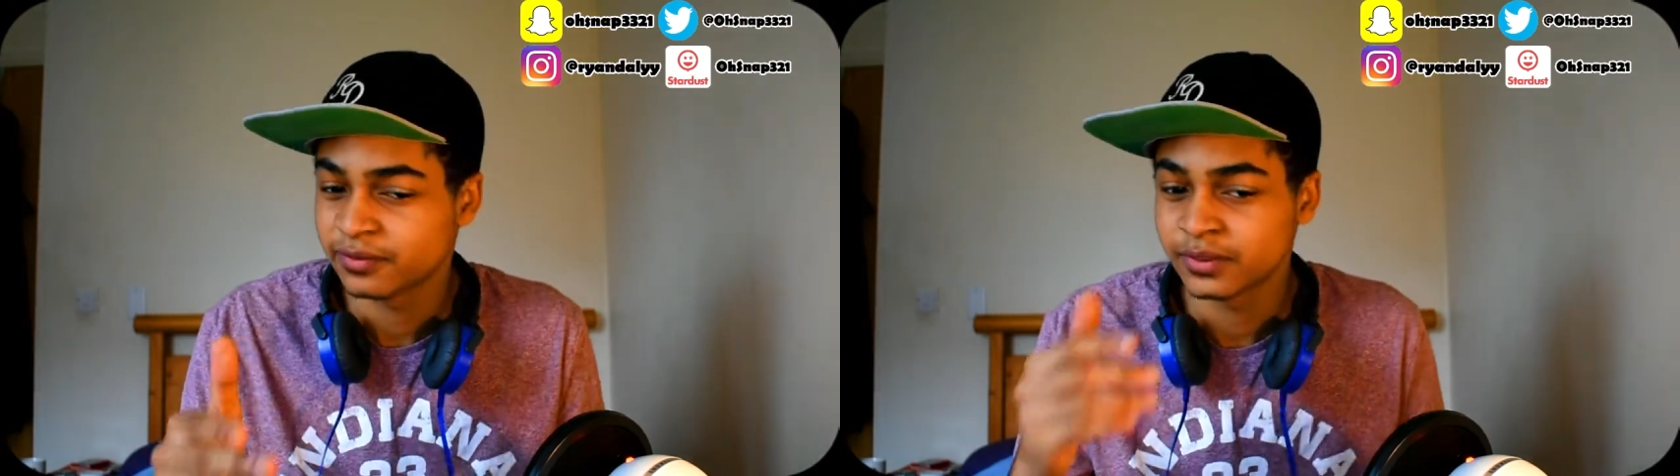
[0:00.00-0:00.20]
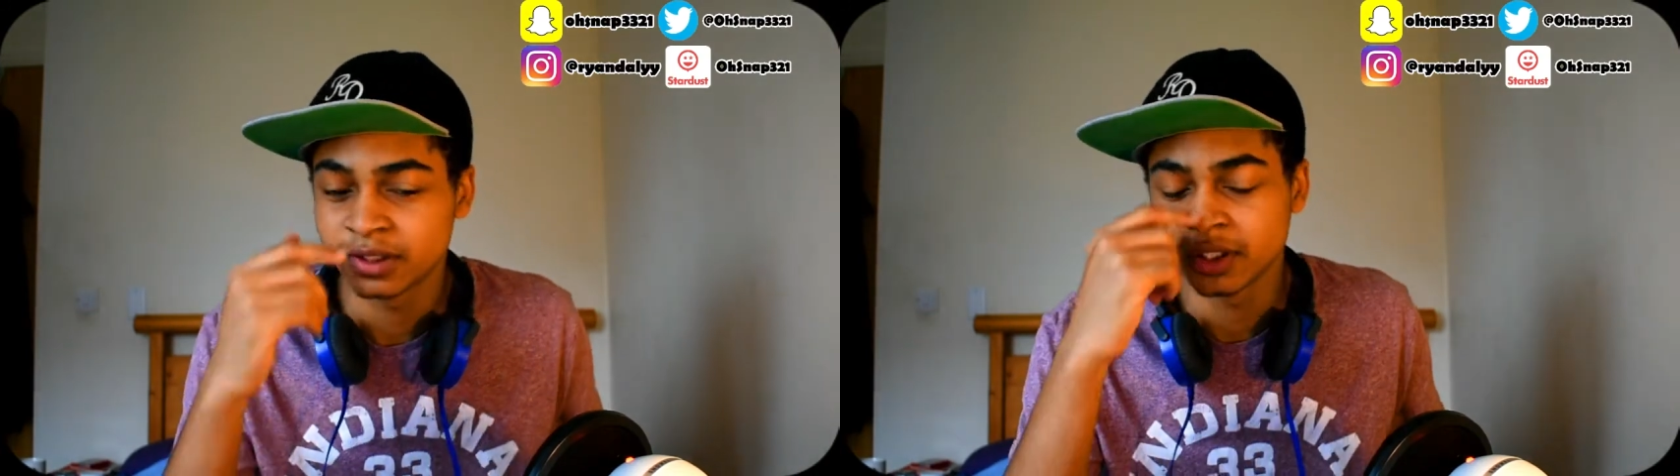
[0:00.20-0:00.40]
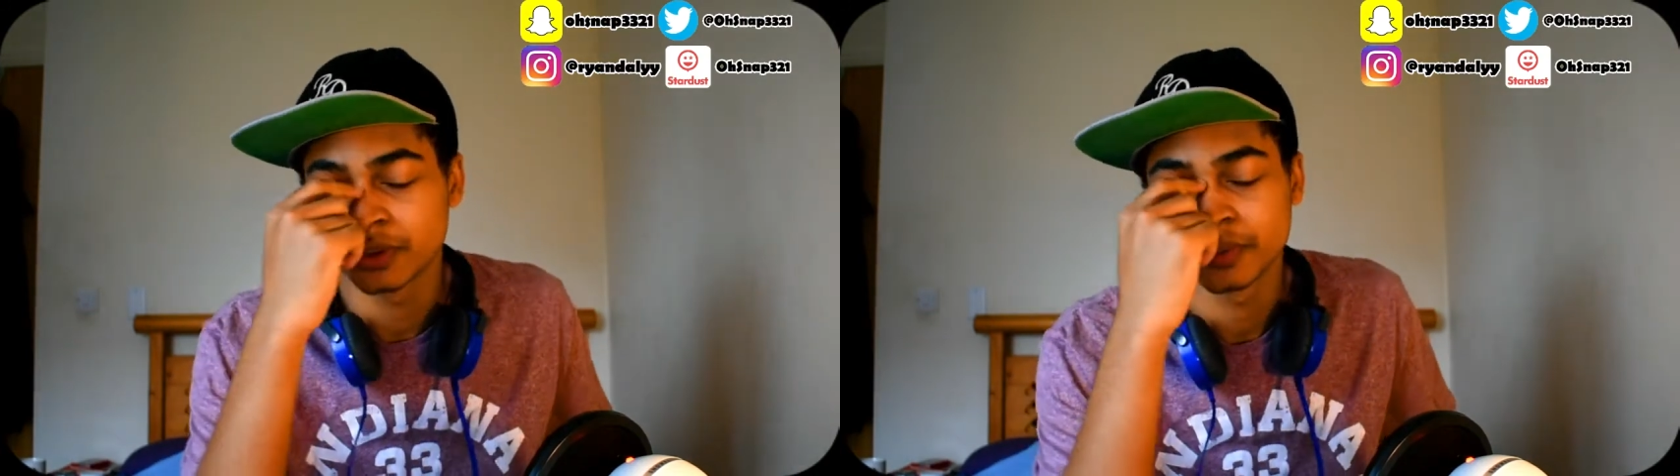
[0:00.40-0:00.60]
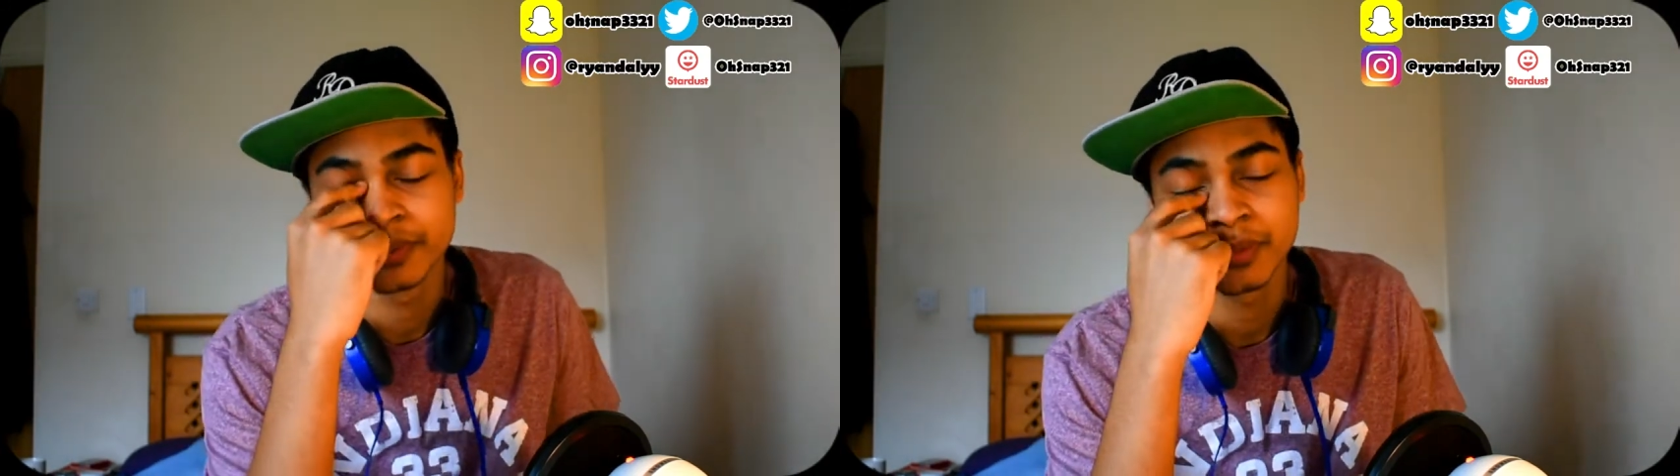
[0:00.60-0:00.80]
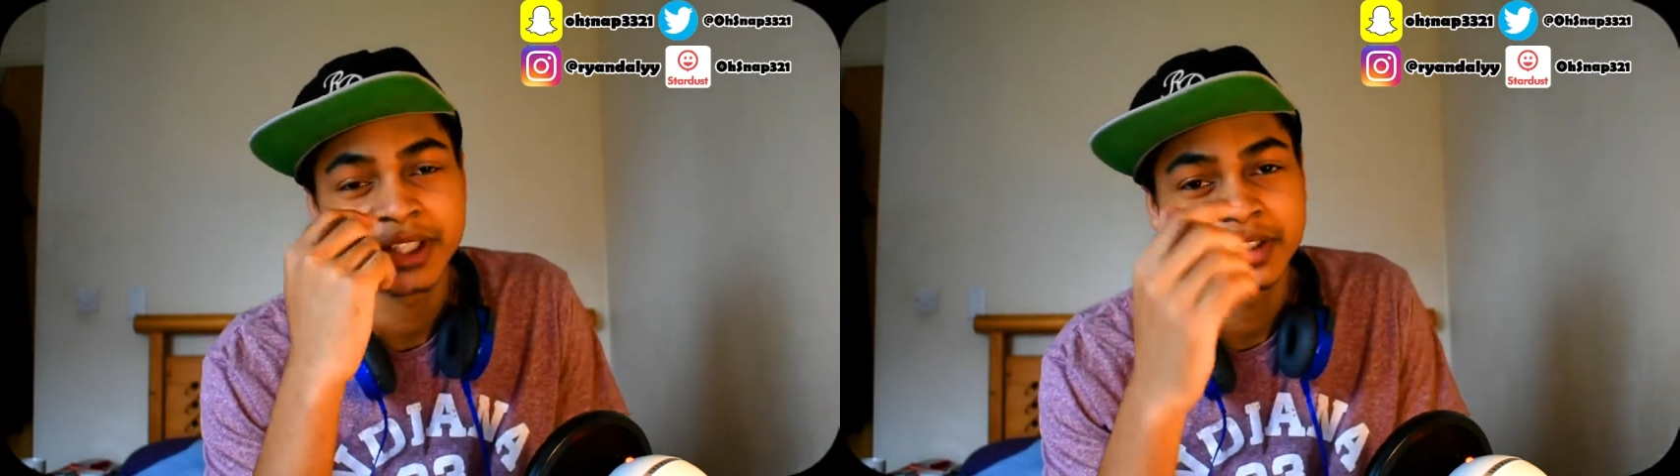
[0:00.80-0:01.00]
You know,
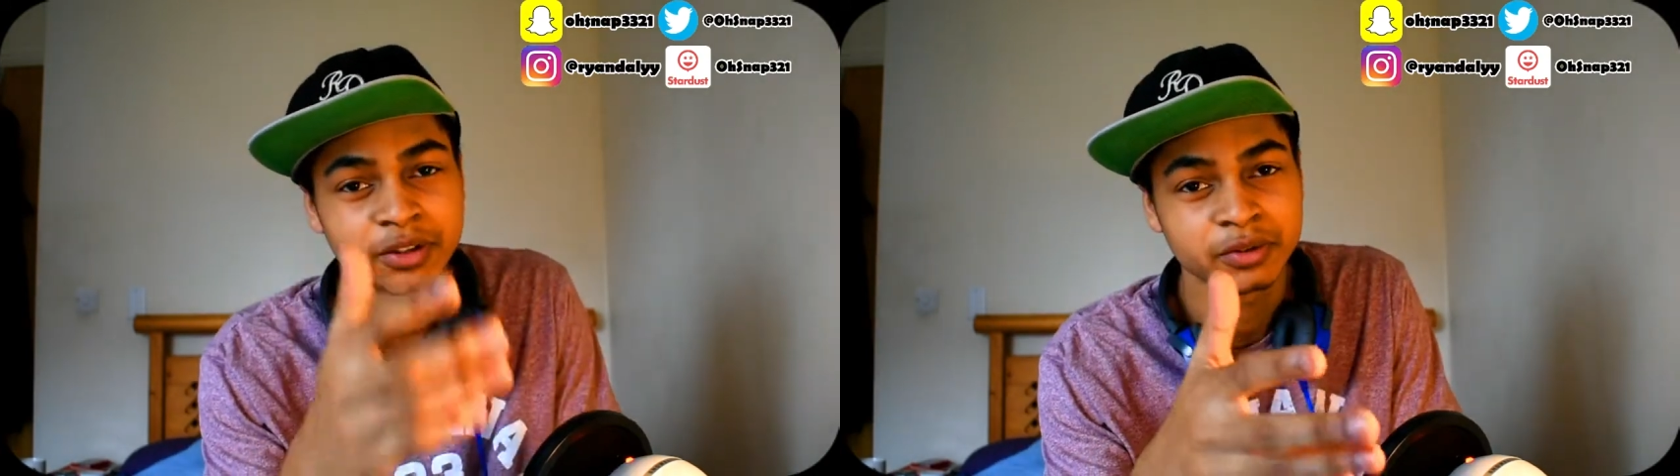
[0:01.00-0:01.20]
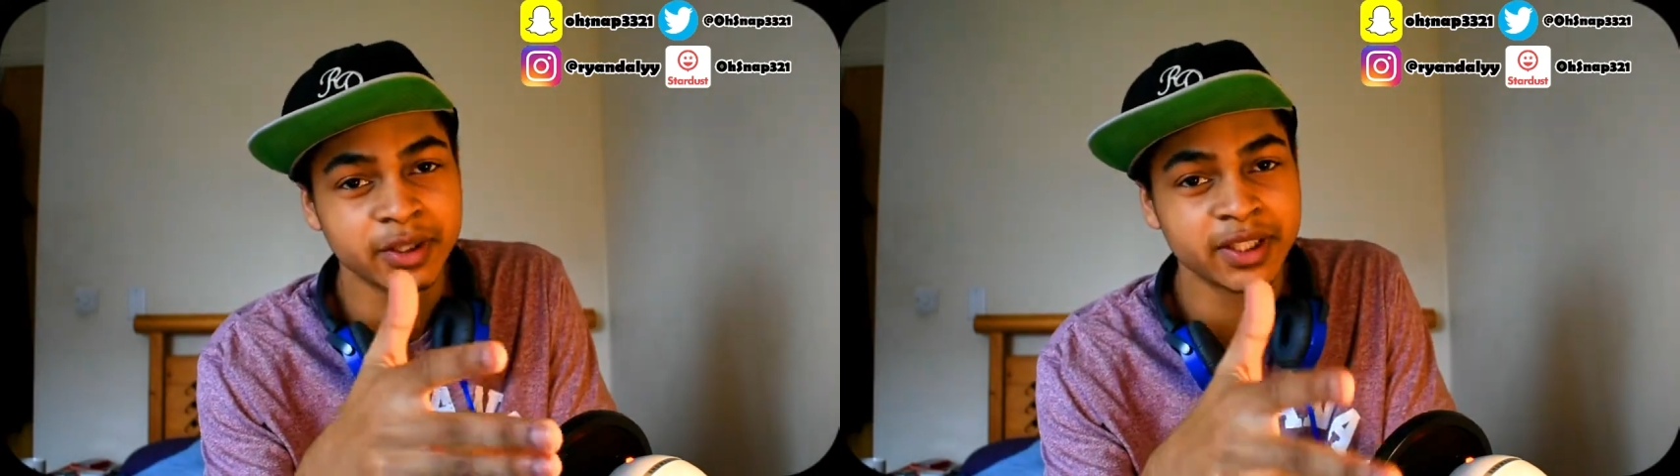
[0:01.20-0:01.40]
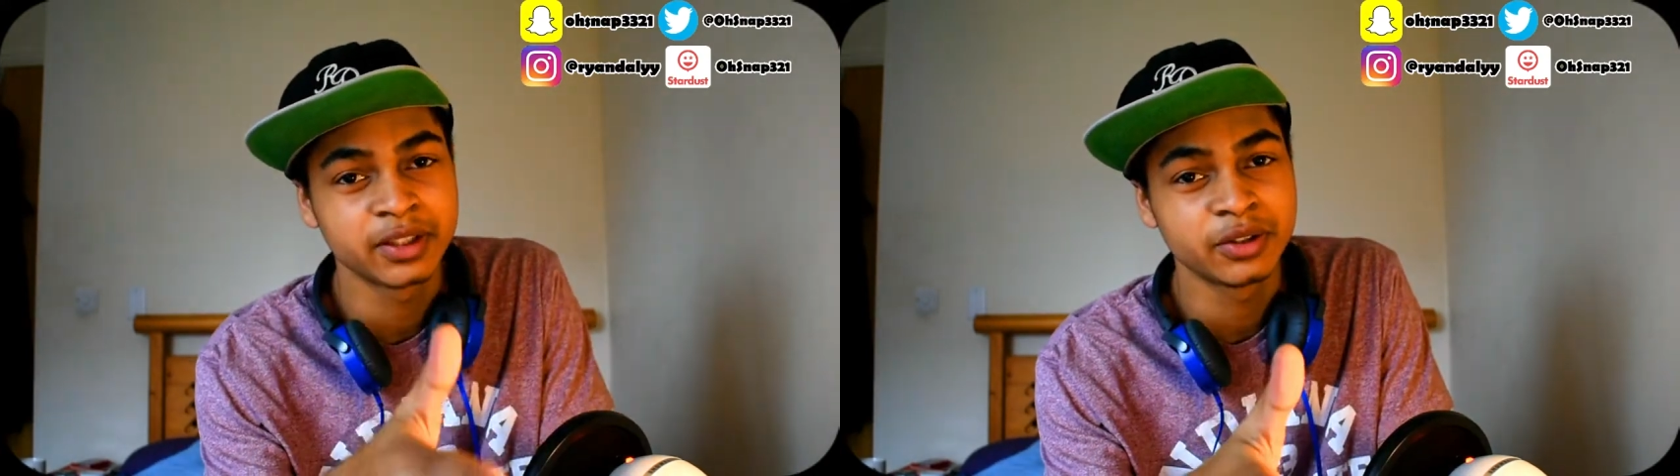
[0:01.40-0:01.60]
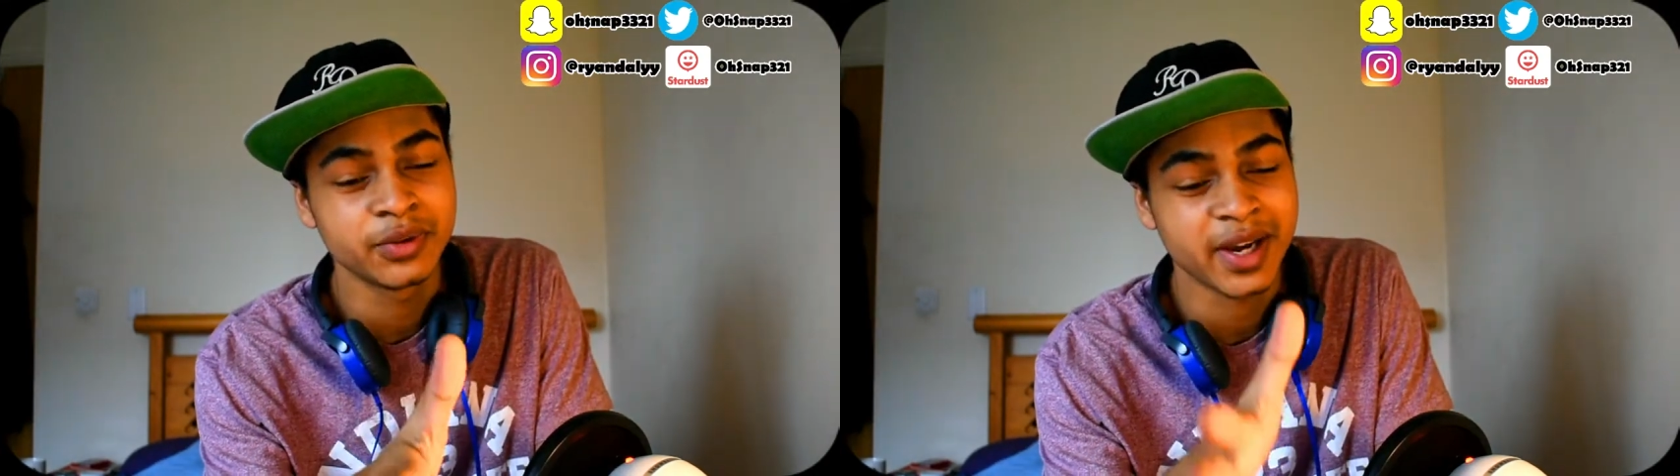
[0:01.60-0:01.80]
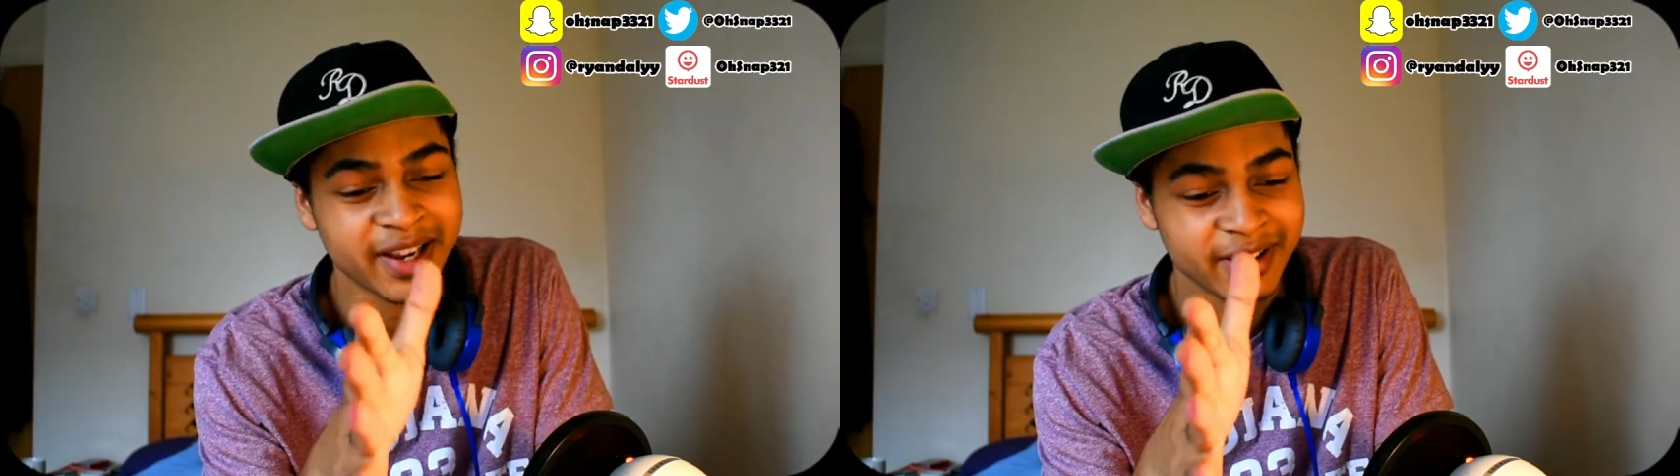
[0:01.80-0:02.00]
Pixar really do
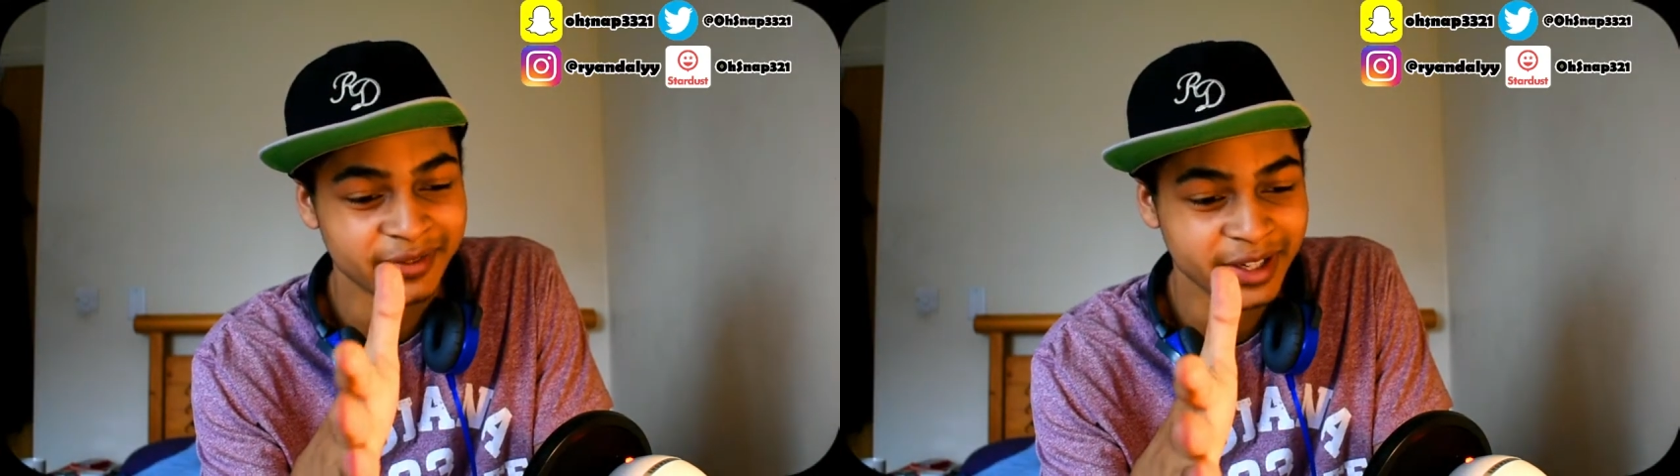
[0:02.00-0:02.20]
have